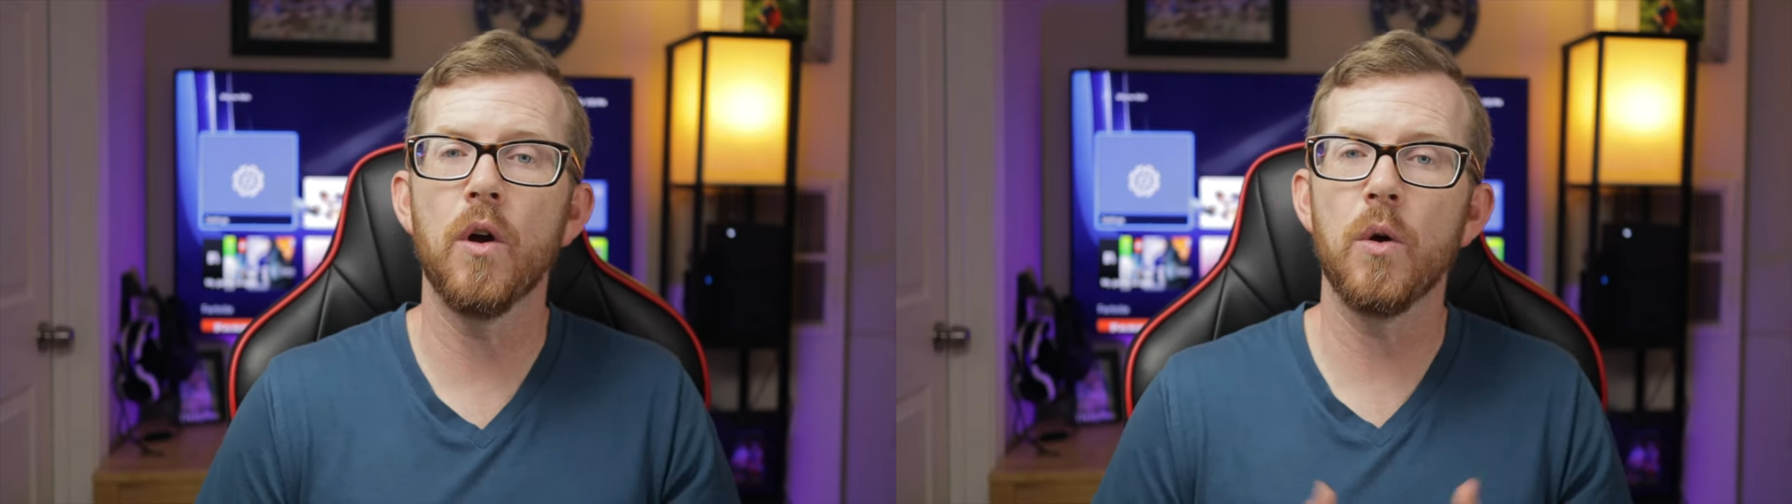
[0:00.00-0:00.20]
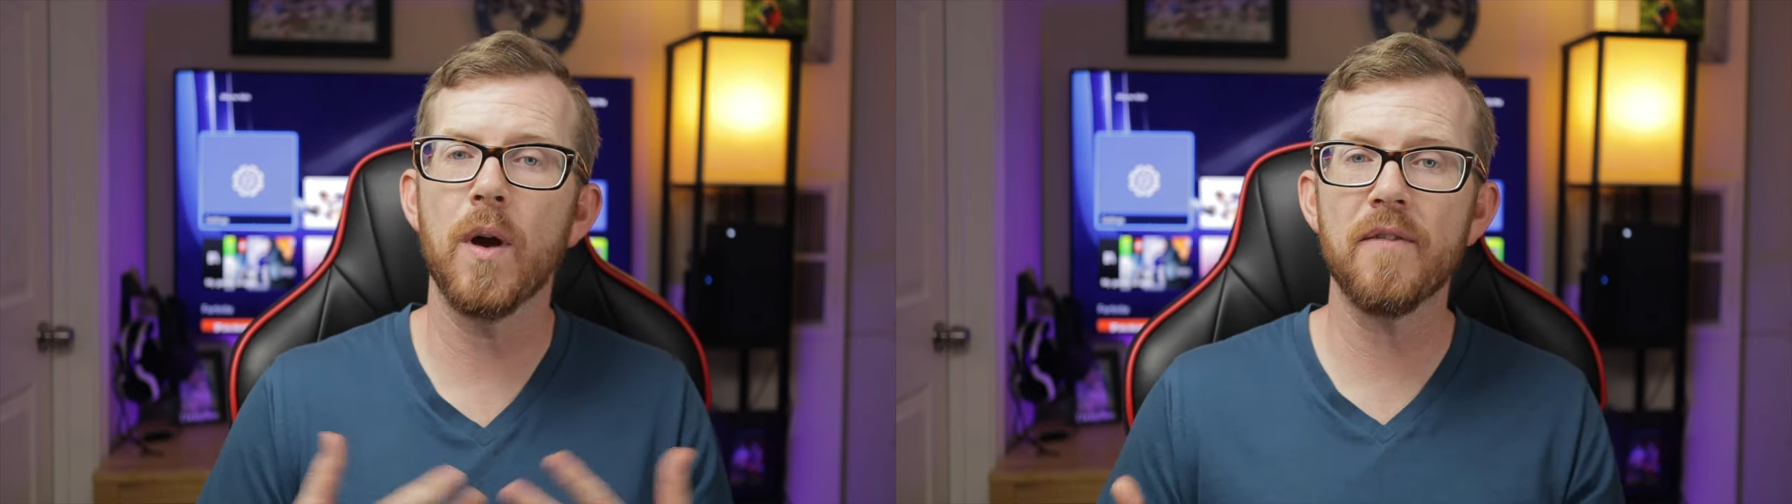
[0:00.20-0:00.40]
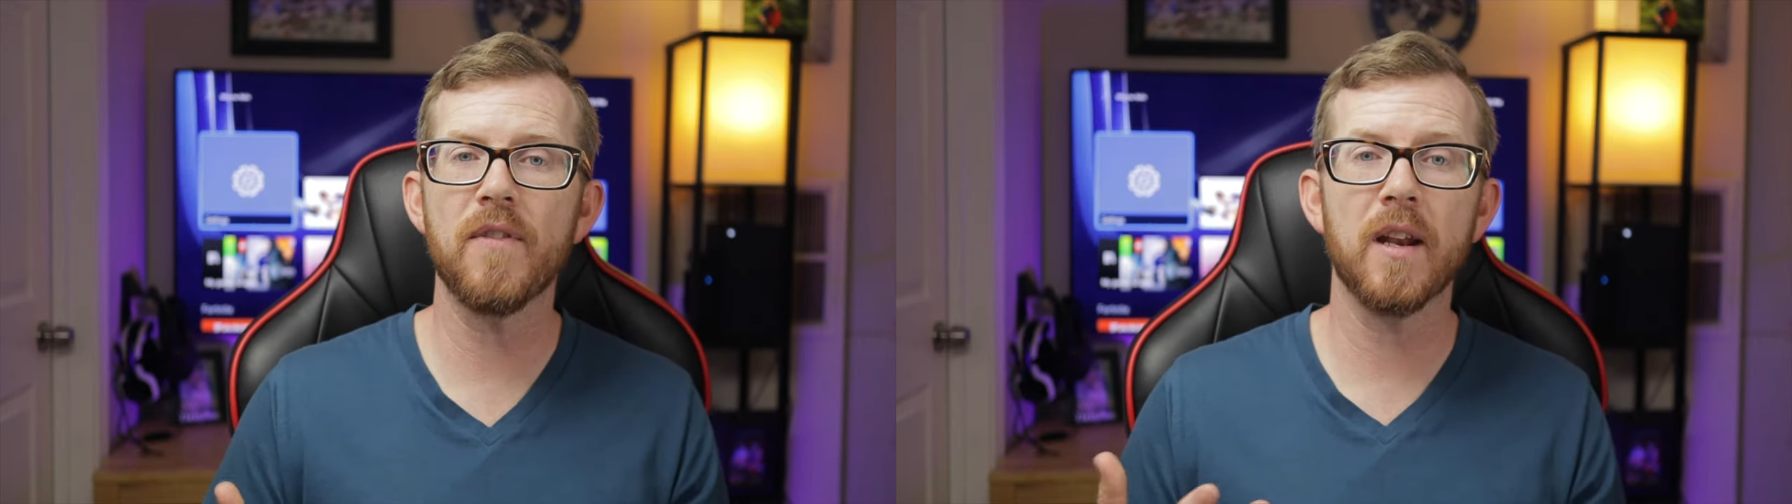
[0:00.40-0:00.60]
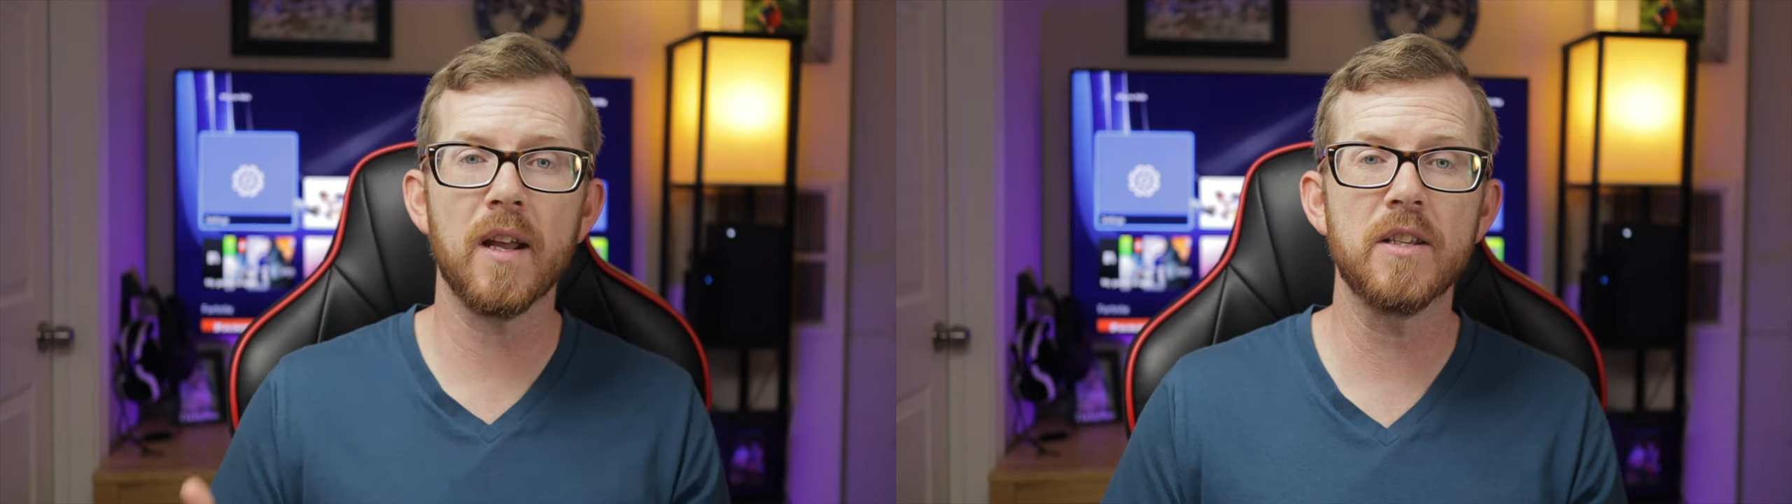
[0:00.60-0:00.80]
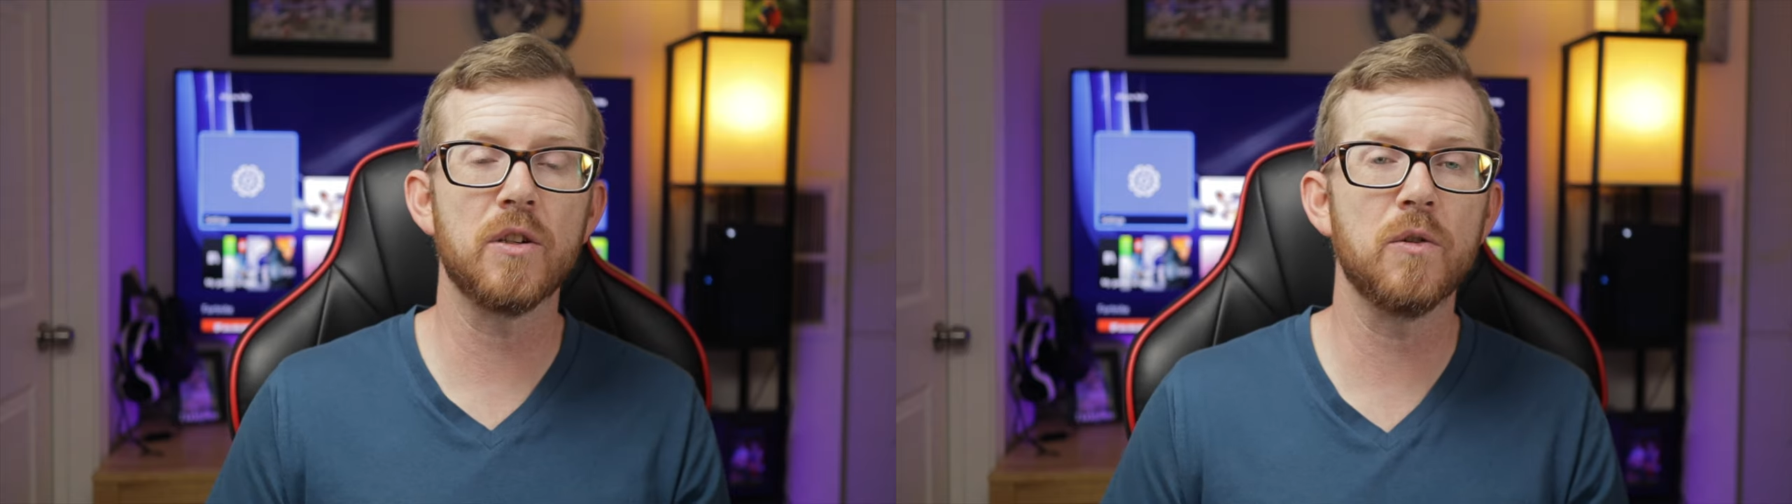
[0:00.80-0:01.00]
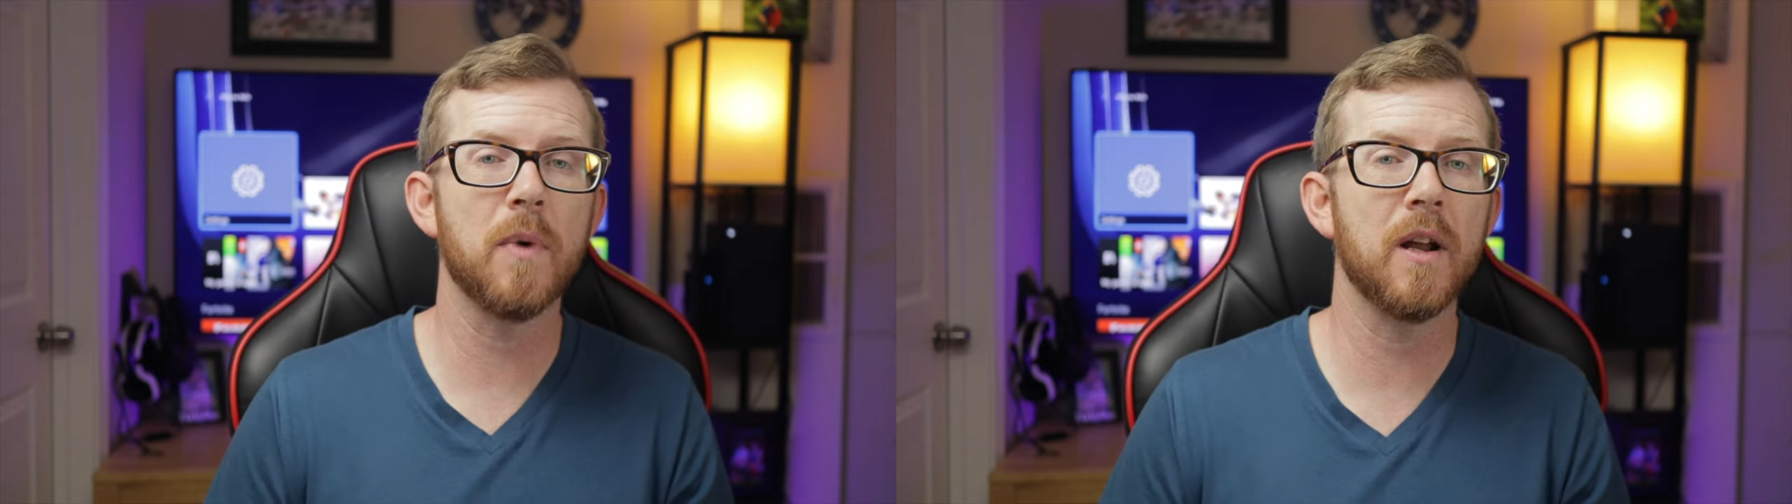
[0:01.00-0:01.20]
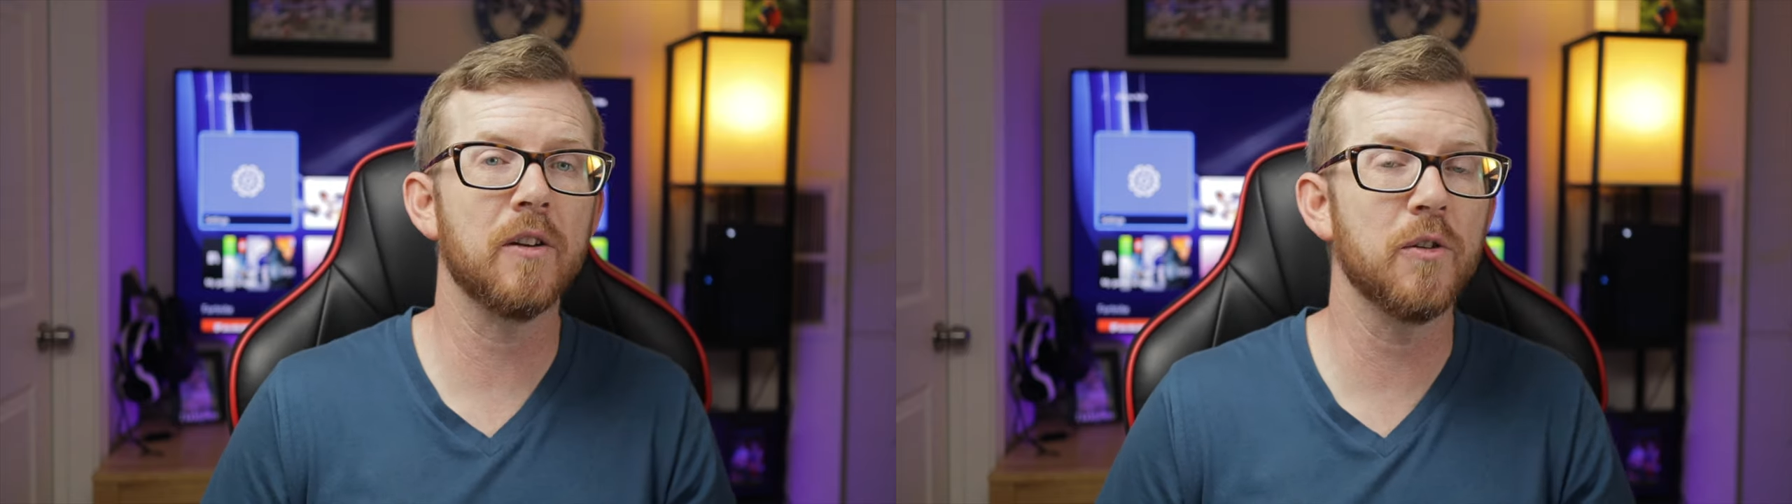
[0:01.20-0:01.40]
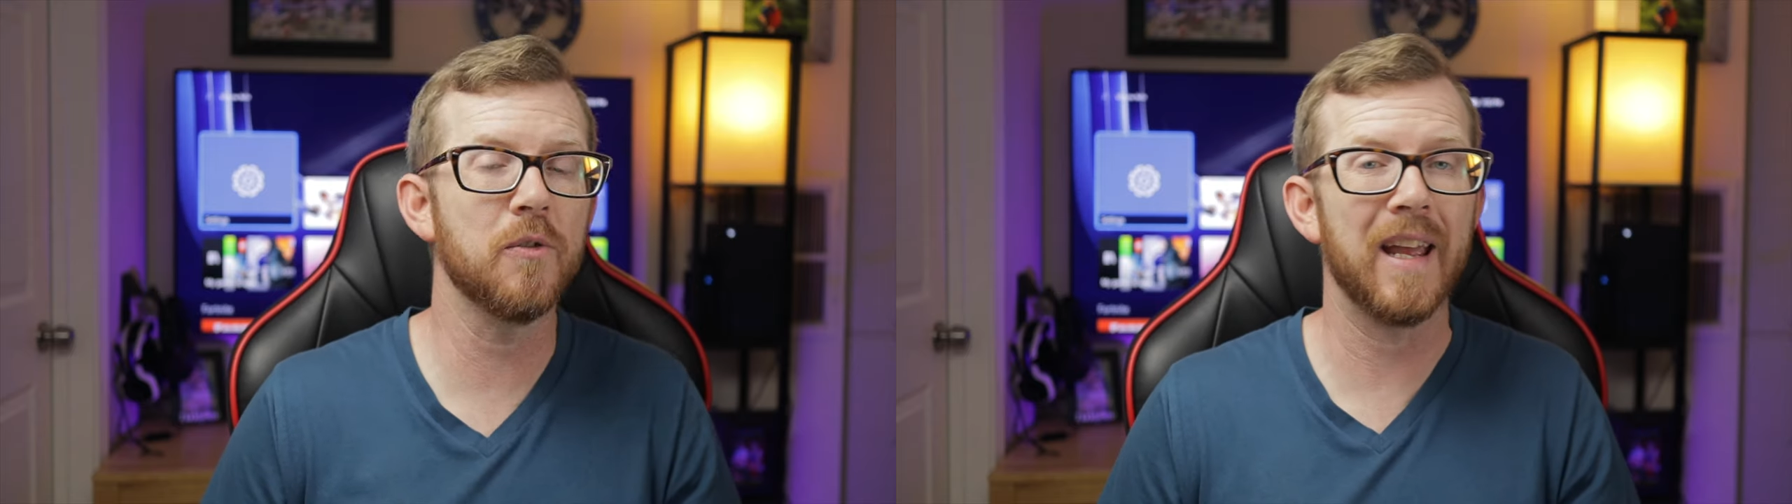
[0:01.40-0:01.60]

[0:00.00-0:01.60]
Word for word: who have that nice new monitor